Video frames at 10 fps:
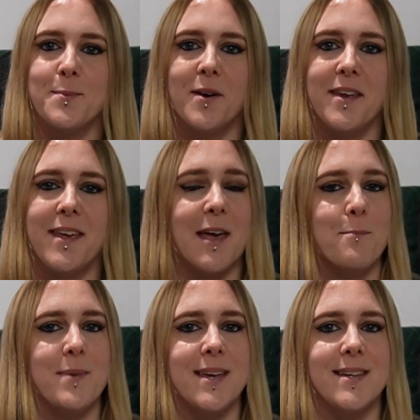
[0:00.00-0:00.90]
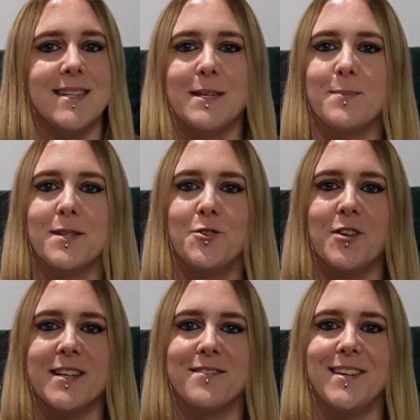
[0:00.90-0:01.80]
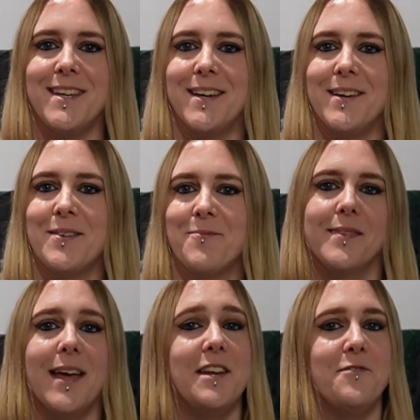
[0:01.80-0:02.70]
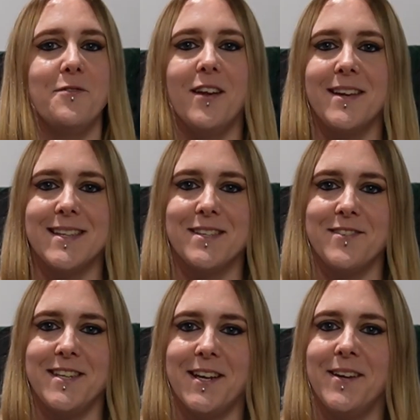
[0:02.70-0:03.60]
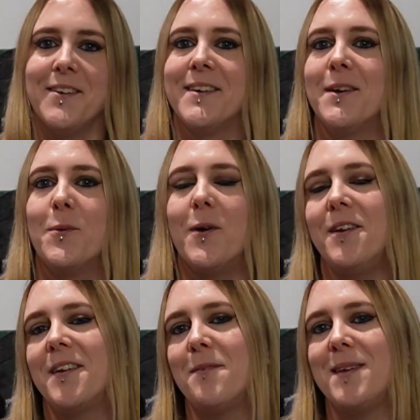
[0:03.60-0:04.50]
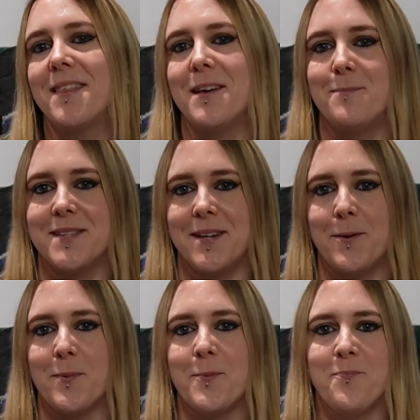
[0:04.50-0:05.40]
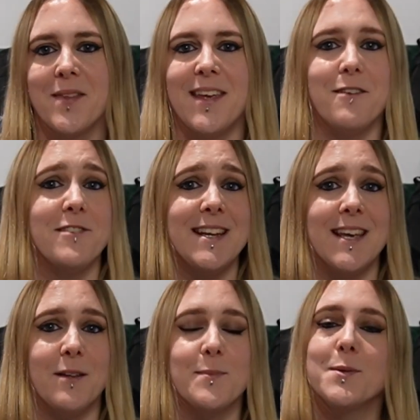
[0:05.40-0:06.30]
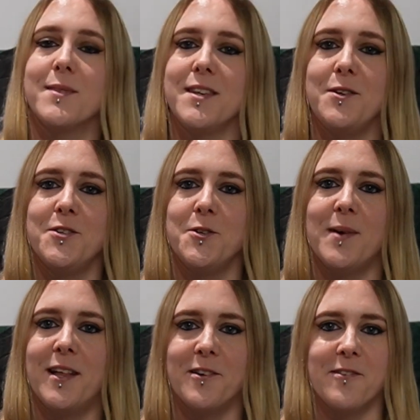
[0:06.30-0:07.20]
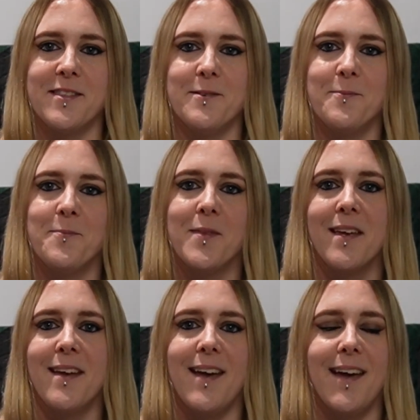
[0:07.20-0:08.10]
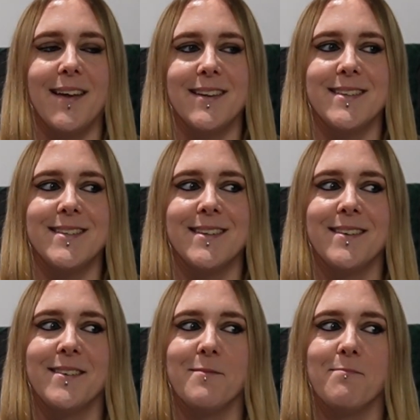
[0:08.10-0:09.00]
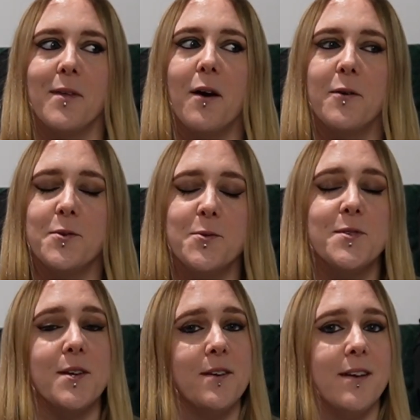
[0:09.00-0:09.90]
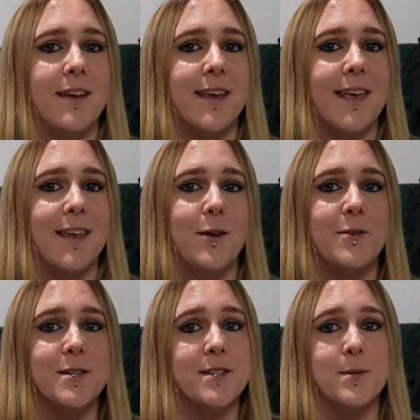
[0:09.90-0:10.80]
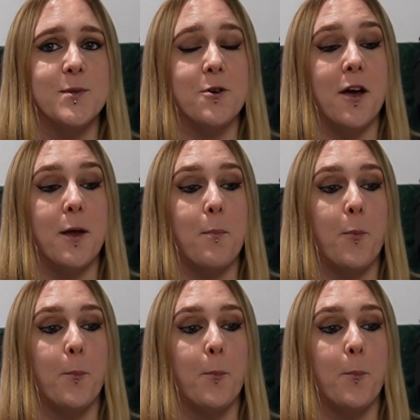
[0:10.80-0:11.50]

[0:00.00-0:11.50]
my camping tips and tricks video. And if you've liked this video, why not give me a thumbs up? It really helps with the YouTube algorithm, and I'd also like you to subscribe.